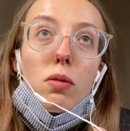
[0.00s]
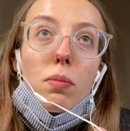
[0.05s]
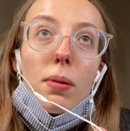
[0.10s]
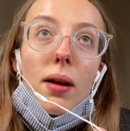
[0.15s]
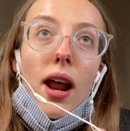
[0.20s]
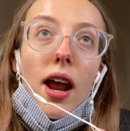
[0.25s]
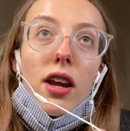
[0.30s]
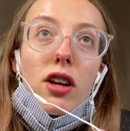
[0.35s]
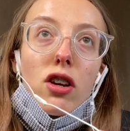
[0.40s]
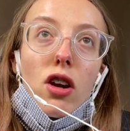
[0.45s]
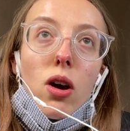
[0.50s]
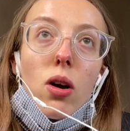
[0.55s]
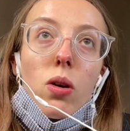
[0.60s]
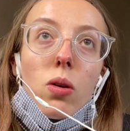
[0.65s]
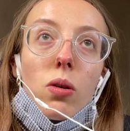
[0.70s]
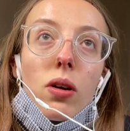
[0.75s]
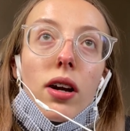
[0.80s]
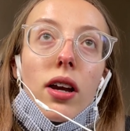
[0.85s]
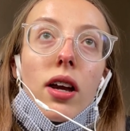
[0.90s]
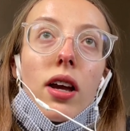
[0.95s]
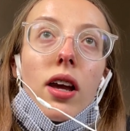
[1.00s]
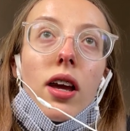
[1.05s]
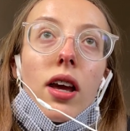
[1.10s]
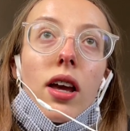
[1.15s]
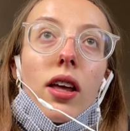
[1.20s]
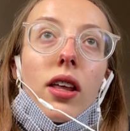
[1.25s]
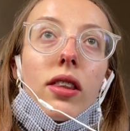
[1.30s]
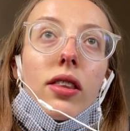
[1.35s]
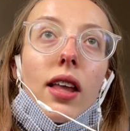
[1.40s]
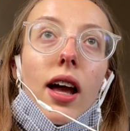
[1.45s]
but I know
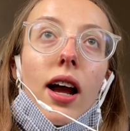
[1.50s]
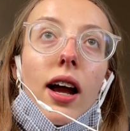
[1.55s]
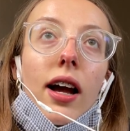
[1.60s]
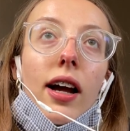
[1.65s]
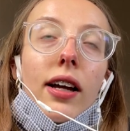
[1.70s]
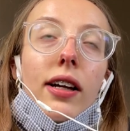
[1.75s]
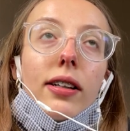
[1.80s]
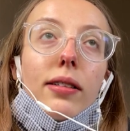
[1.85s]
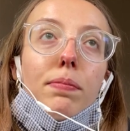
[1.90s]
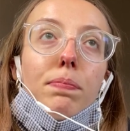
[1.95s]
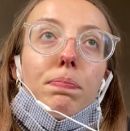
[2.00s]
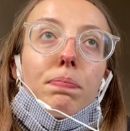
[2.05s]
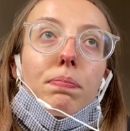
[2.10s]
that